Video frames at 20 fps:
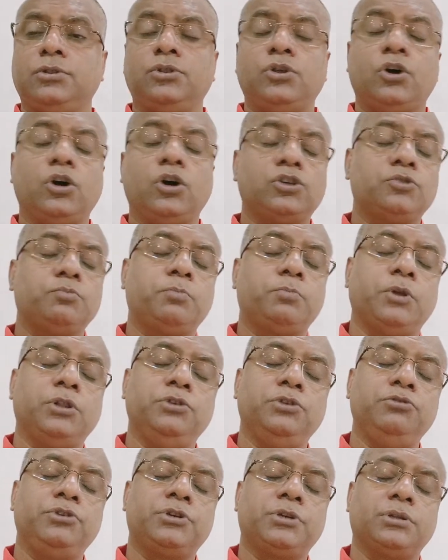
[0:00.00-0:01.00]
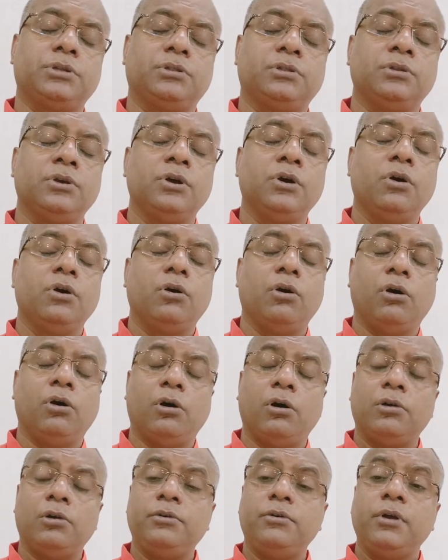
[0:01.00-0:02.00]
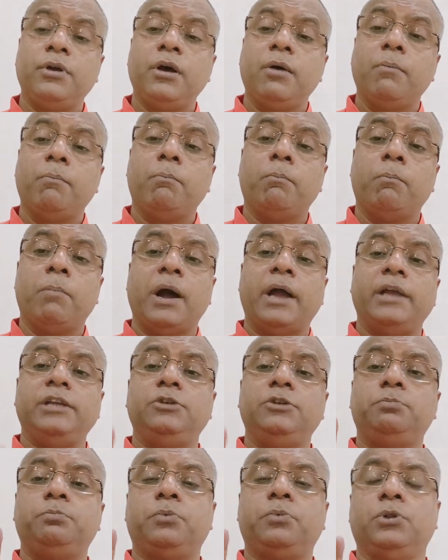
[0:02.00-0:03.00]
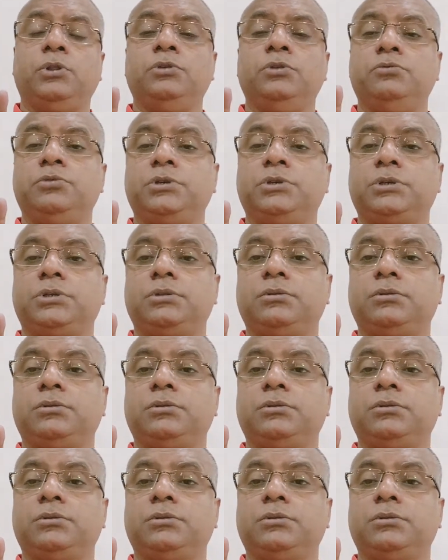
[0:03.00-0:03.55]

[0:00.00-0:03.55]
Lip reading: thought pollution or mind pollution.